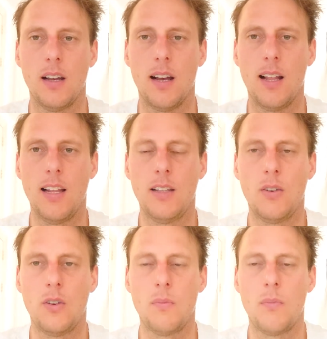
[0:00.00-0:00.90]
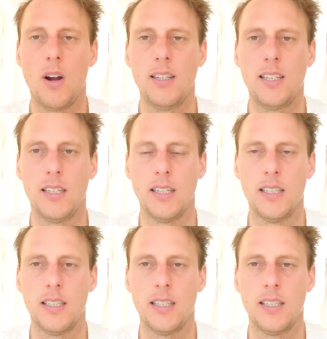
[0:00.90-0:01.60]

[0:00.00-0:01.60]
a little money,